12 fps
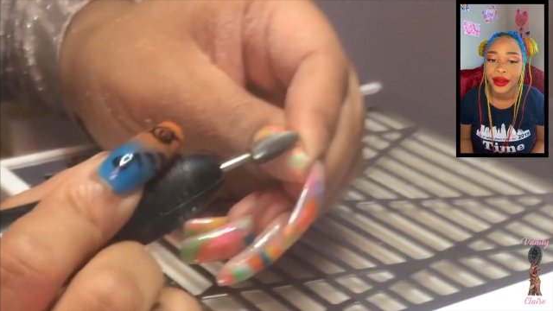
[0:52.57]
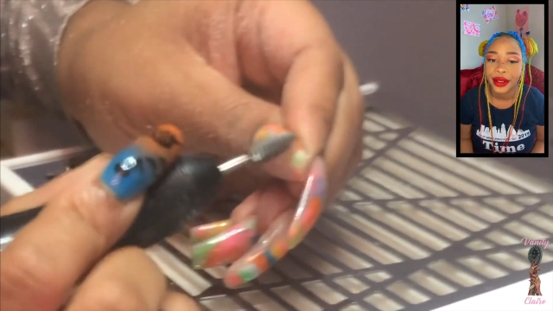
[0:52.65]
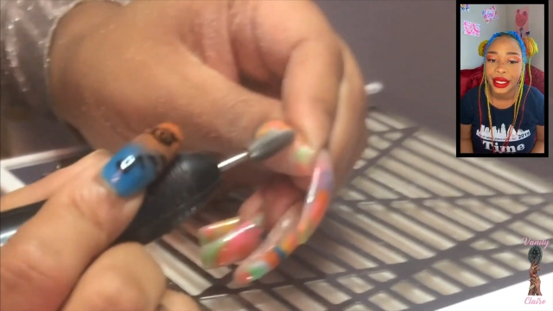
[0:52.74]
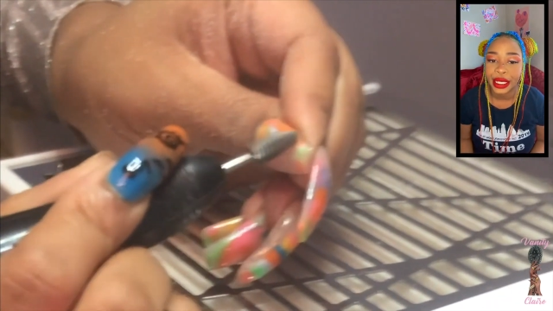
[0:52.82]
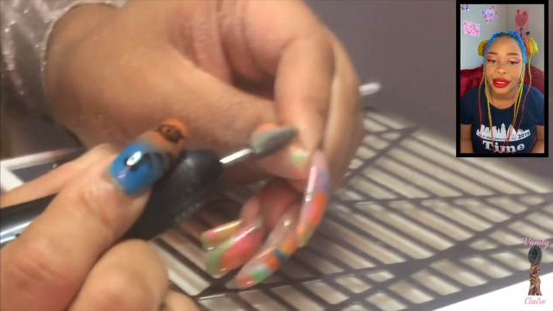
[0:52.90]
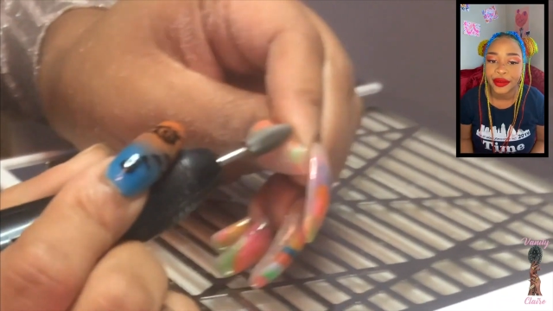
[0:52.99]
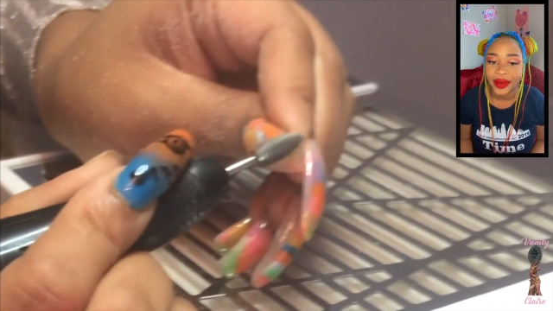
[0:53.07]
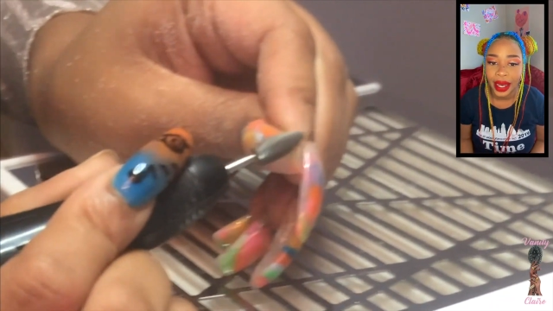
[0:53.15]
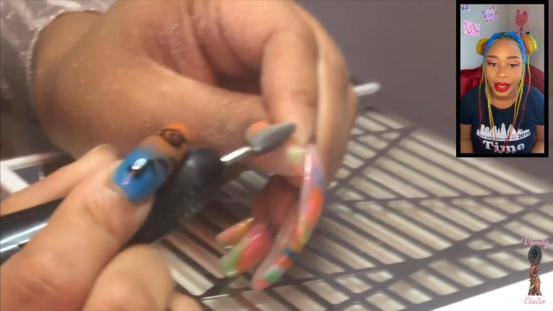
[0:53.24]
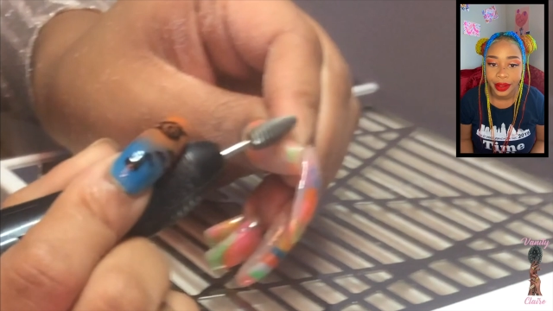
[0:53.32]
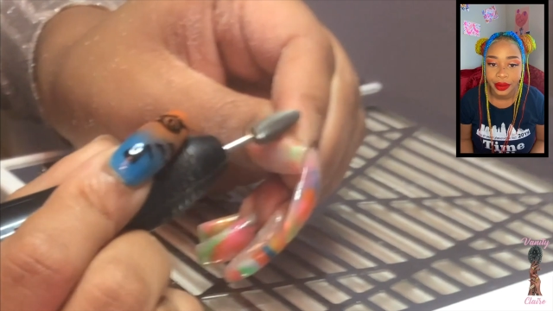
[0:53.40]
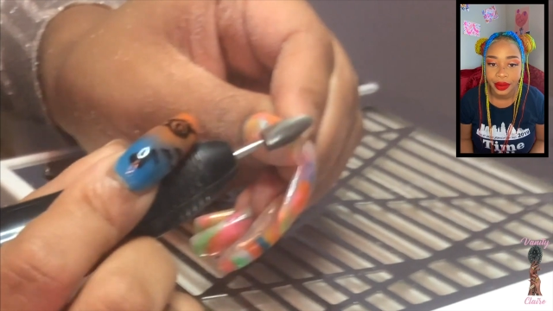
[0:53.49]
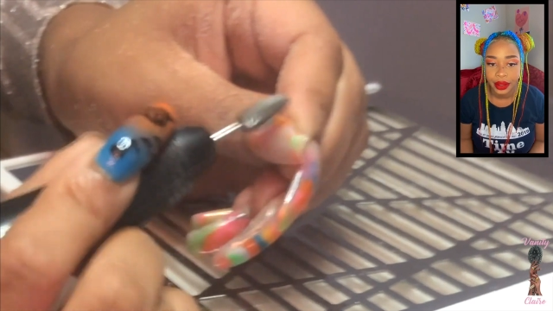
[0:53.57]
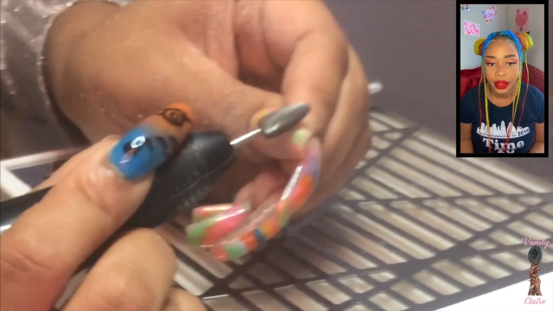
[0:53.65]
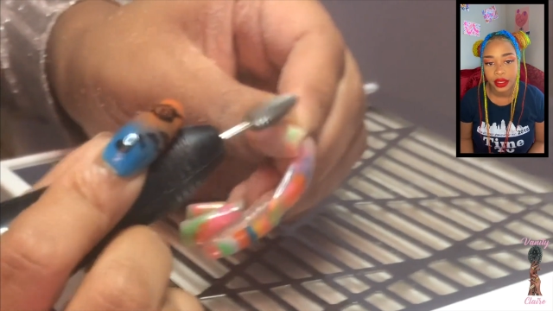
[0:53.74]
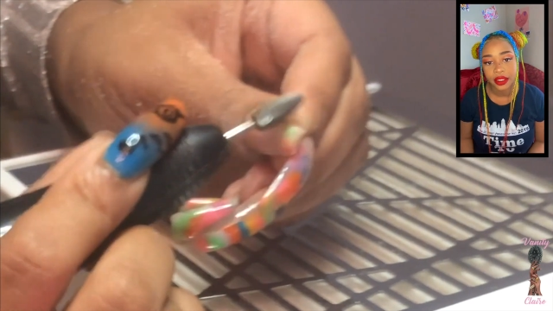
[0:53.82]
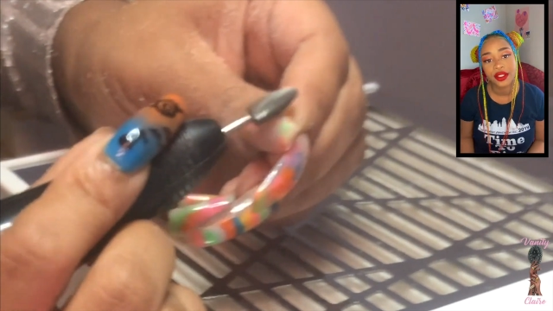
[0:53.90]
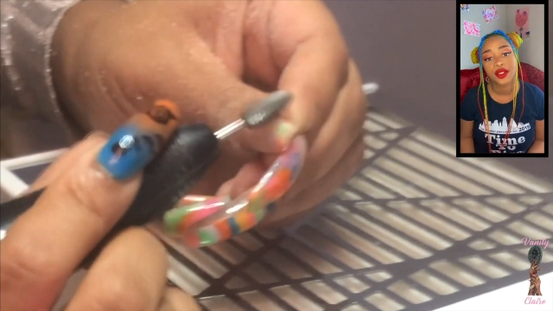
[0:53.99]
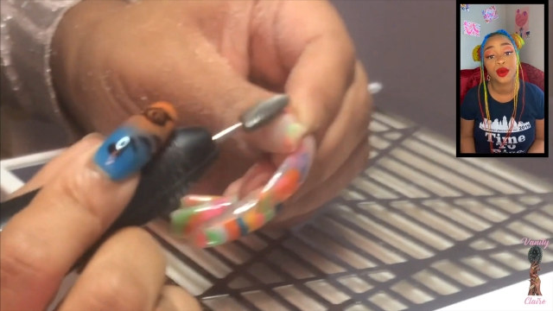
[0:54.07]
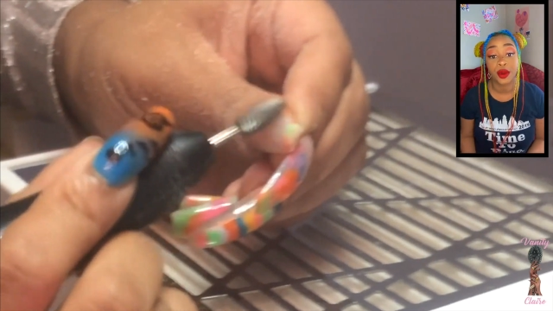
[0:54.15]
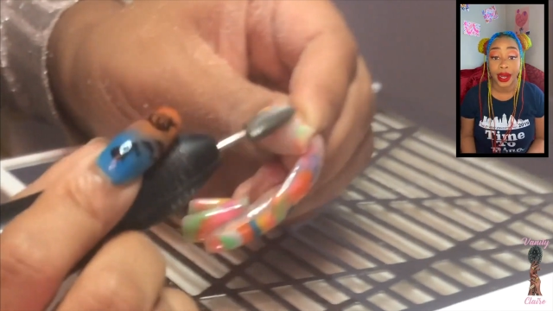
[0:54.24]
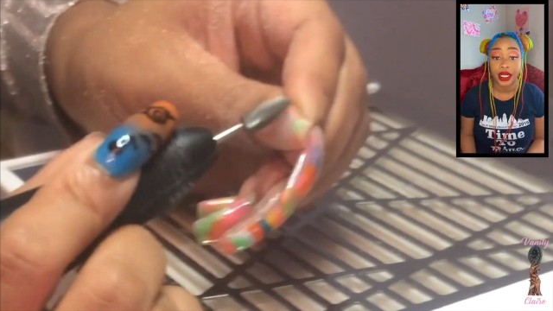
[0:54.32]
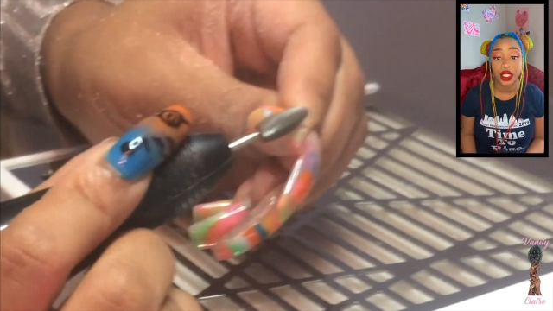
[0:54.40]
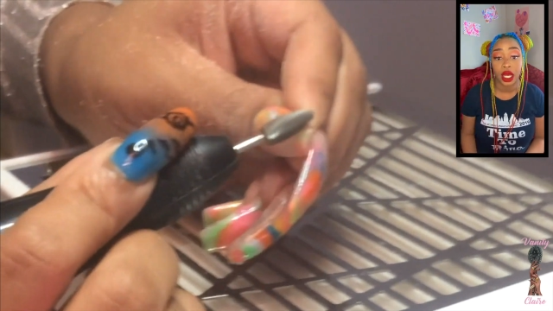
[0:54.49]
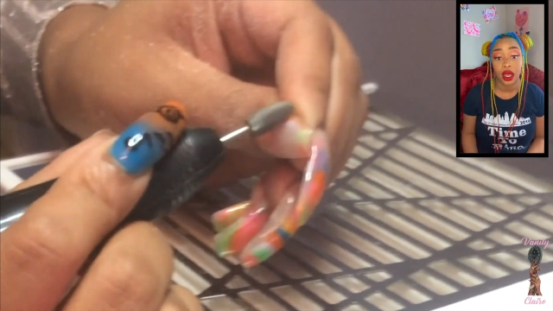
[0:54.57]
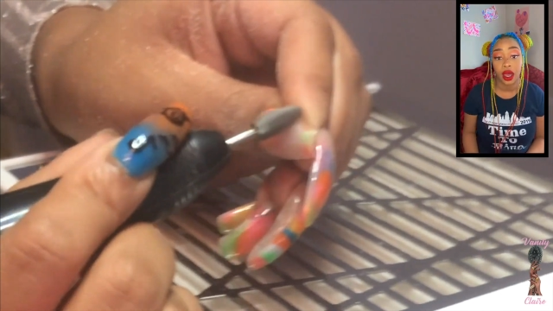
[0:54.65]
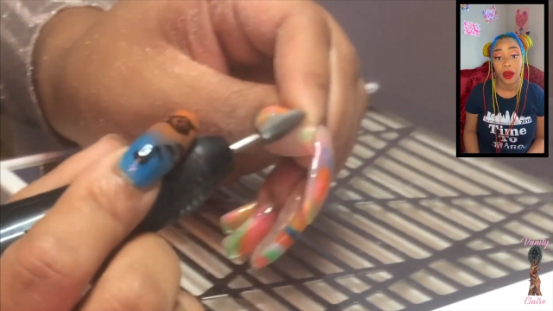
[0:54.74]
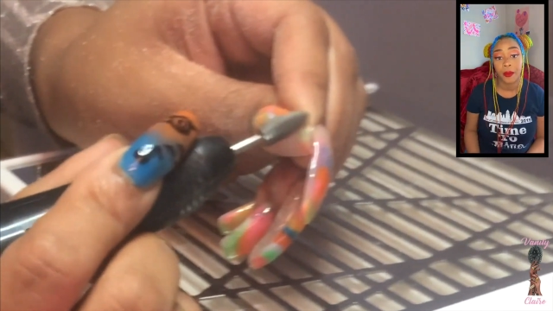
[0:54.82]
e-file, and it is trash.com.